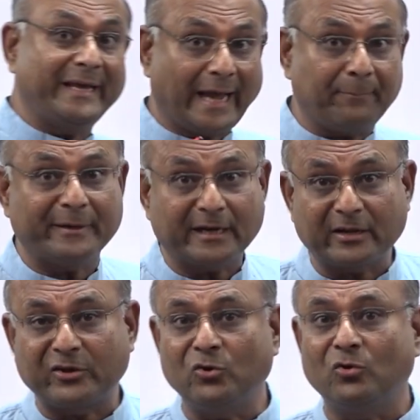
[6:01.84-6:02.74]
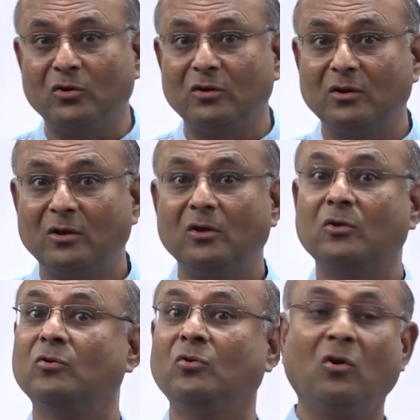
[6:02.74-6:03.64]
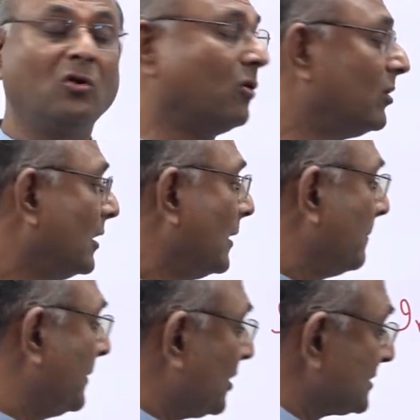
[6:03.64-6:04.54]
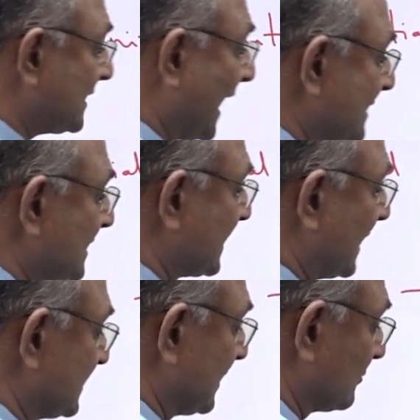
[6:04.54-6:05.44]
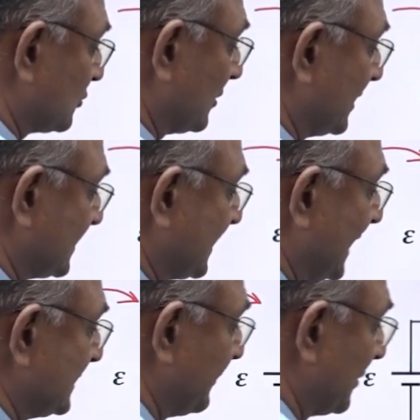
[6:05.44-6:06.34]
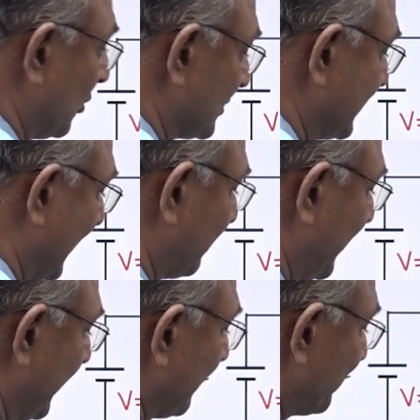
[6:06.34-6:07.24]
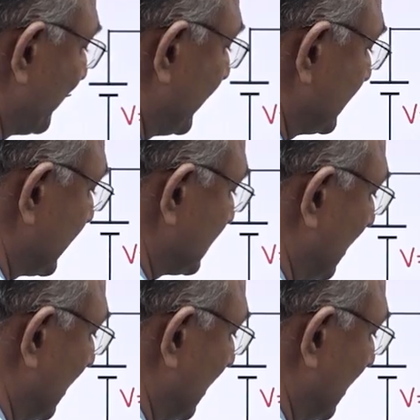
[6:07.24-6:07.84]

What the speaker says: capital Q? No, because charge is conserved. So this charge, if it goes that way, this is